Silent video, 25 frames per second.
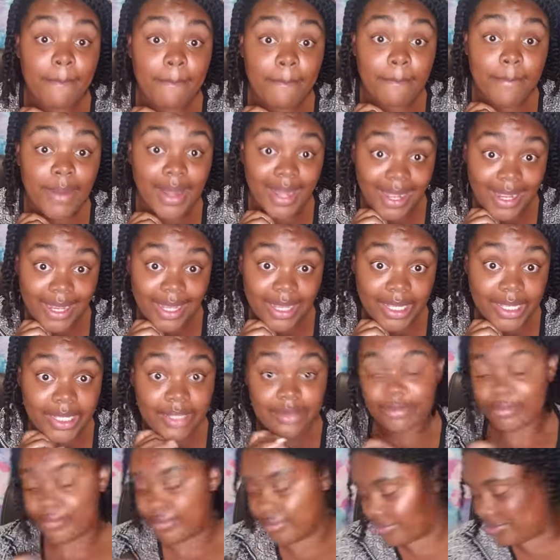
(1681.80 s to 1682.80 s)
buy it.
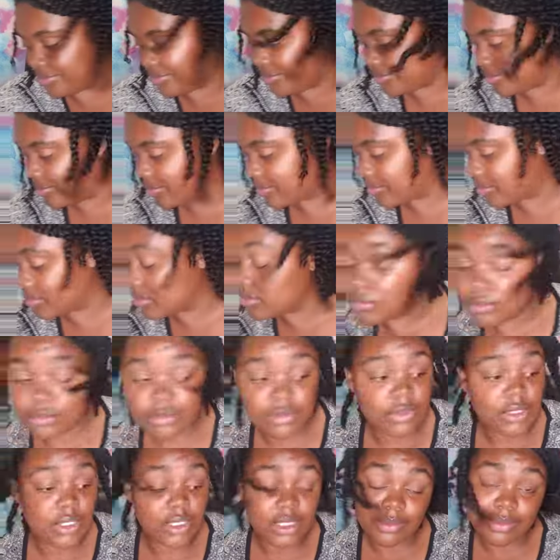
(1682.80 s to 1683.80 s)

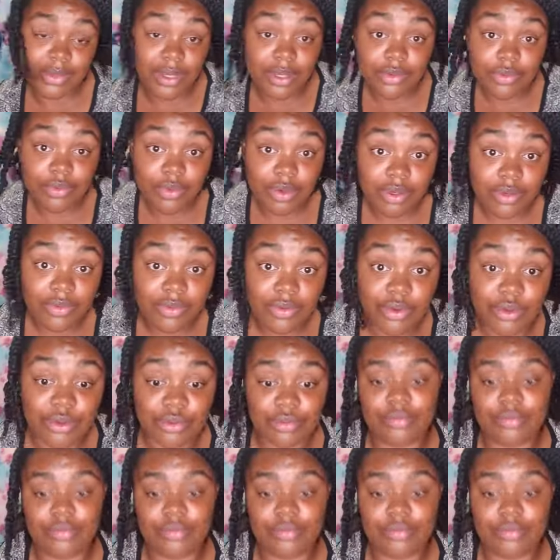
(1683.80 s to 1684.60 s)
Smells wonderful.